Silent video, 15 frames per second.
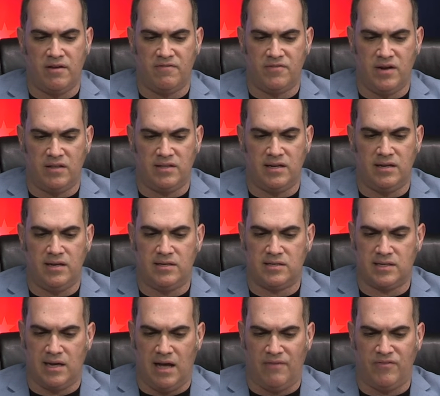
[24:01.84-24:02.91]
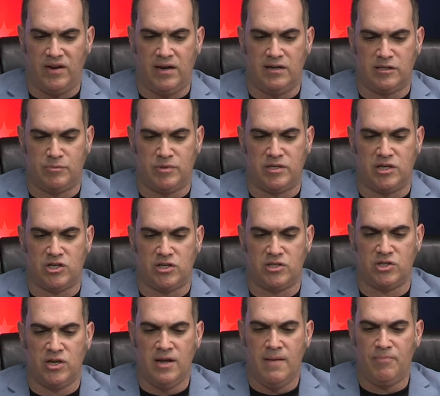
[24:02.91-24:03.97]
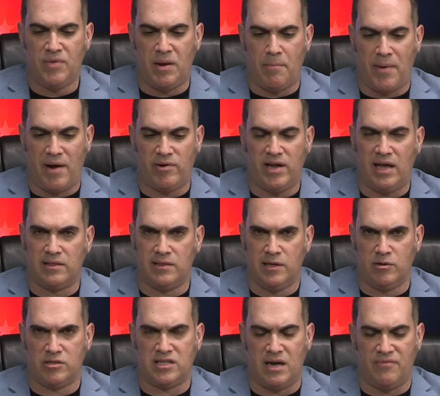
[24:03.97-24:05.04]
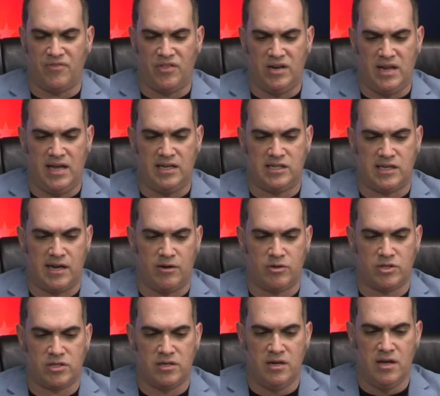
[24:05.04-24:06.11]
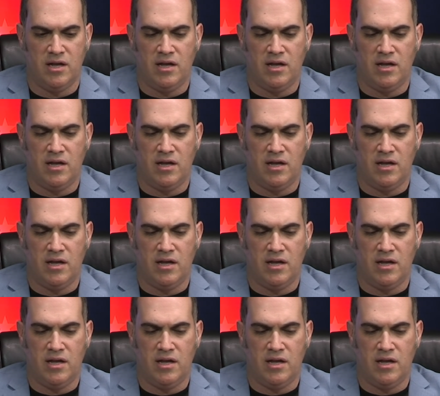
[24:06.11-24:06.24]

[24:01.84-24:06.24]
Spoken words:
if nothing, is competent in his positions and apparently had little time for the naysayers.